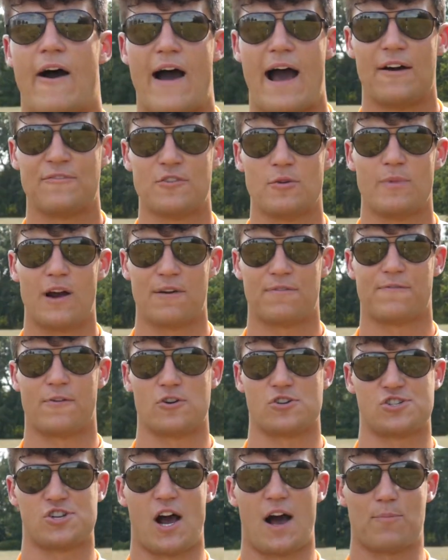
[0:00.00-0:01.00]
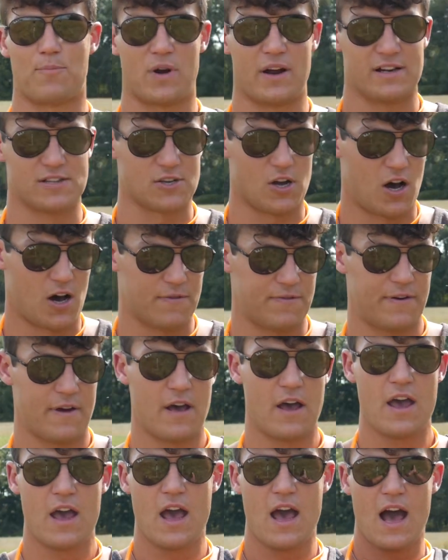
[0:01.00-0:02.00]
after my first shot breaks off,
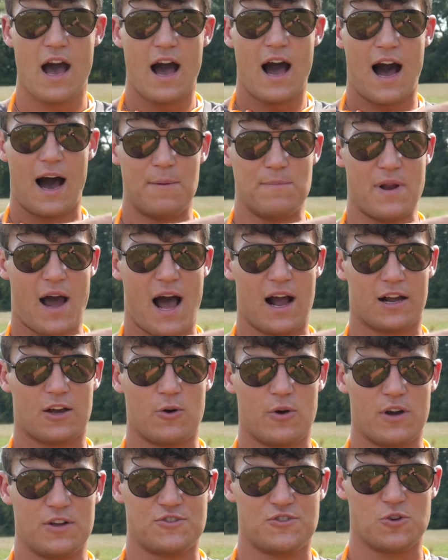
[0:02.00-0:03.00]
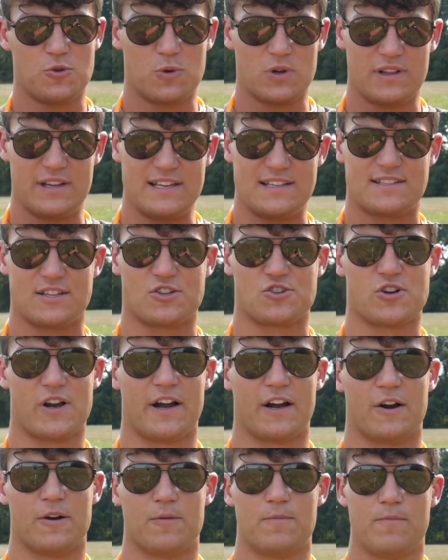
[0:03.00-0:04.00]
I'm not going to release the
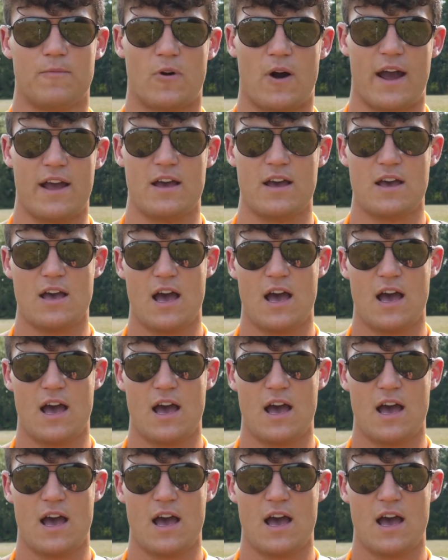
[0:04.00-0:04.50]
trigger, right?